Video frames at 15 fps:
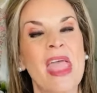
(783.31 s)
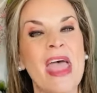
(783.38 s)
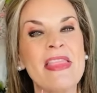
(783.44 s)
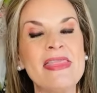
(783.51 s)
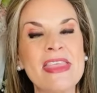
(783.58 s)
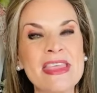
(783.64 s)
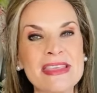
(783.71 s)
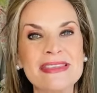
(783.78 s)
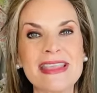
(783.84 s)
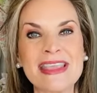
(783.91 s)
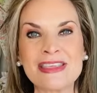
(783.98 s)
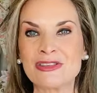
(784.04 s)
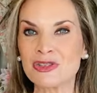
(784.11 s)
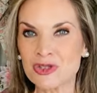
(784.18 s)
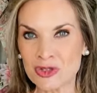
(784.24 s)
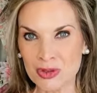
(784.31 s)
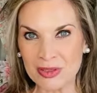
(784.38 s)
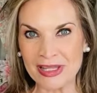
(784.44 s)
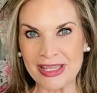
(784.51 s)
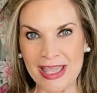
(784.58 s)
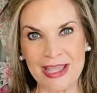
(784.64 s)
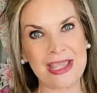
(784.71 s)
And this is
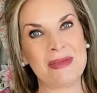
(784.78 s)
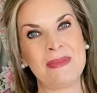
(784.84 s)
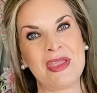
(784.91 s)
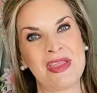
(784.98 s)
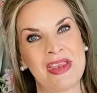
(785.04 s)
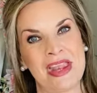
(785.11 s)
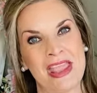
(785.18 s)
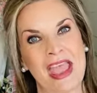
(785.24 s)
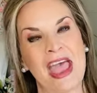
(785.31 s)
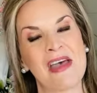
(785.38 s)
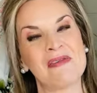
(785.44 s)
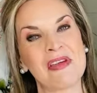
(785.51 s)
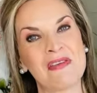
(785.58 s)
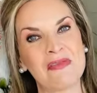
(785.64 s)
truly a community of